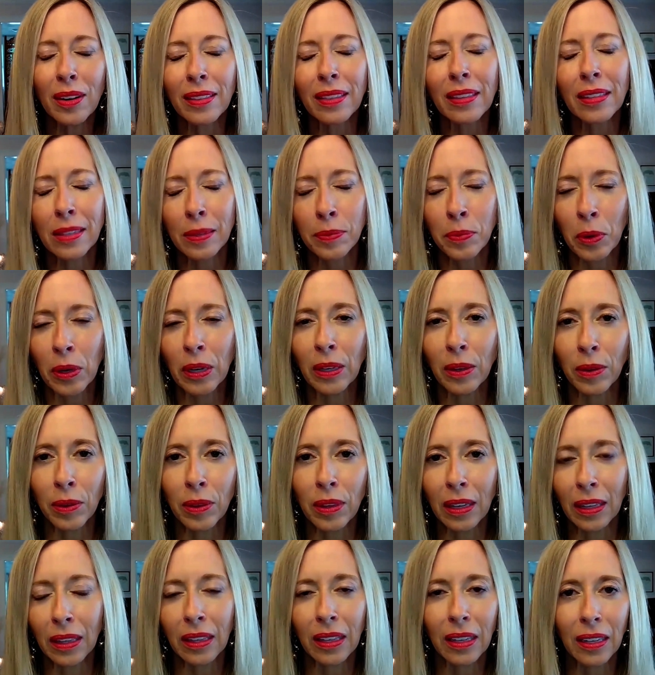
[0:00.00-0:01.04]
At this point, you
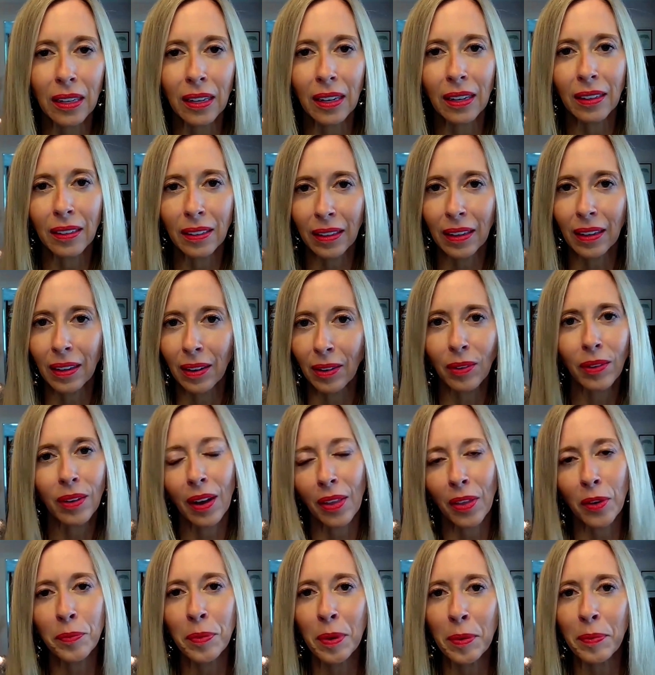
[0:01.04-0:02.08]
think that,
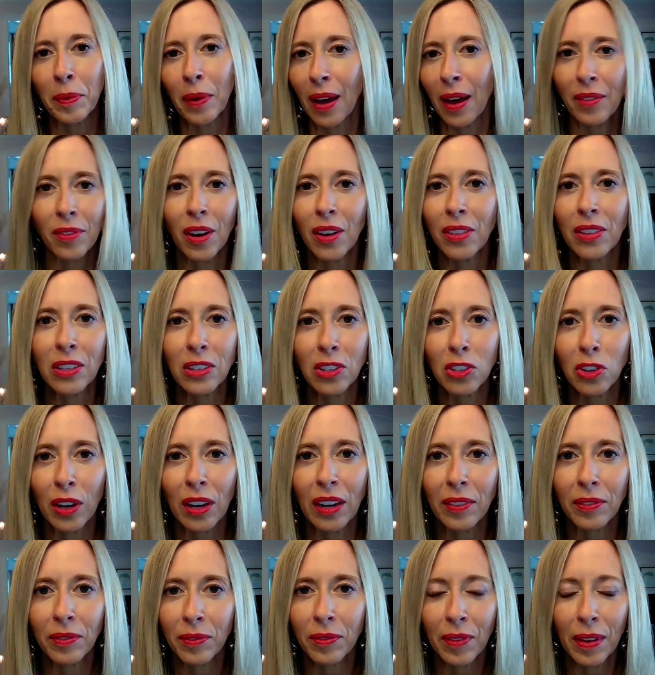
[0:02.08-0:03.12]
other people have all these
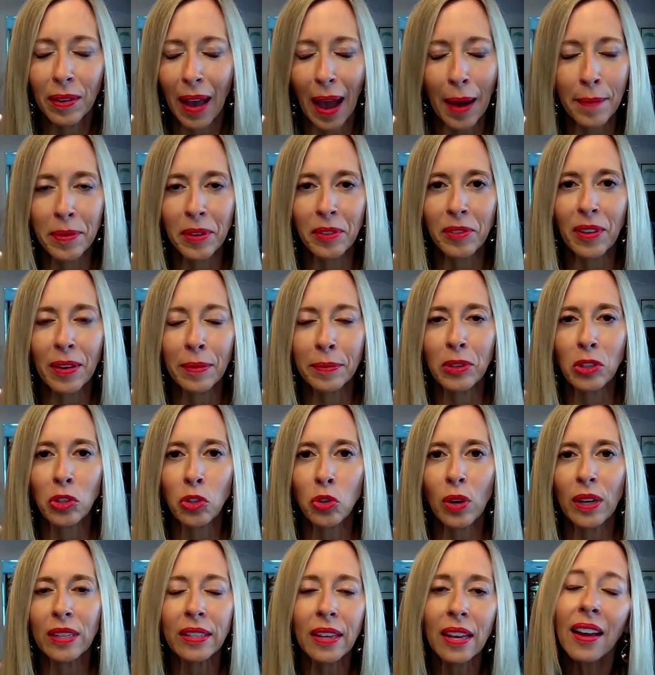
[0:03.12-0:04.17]
great happy family
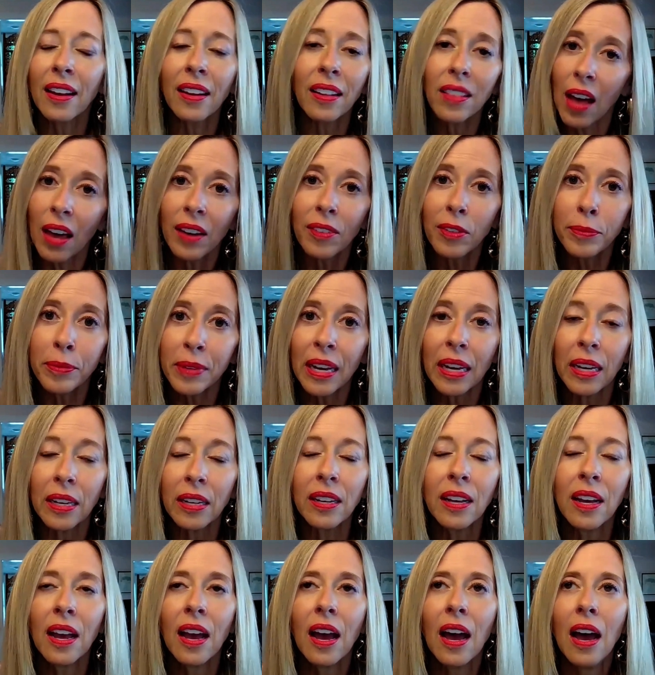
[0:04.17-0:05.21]
stories, and a lot of them did.
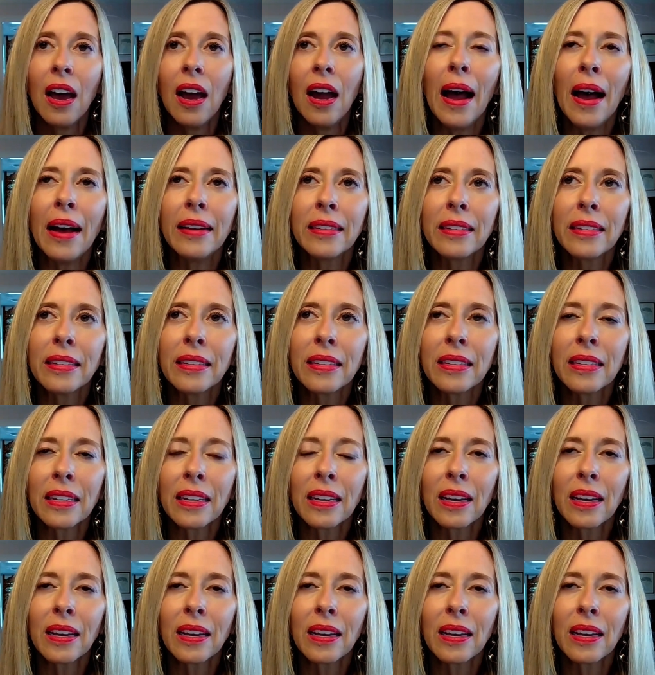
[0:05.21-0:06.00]
And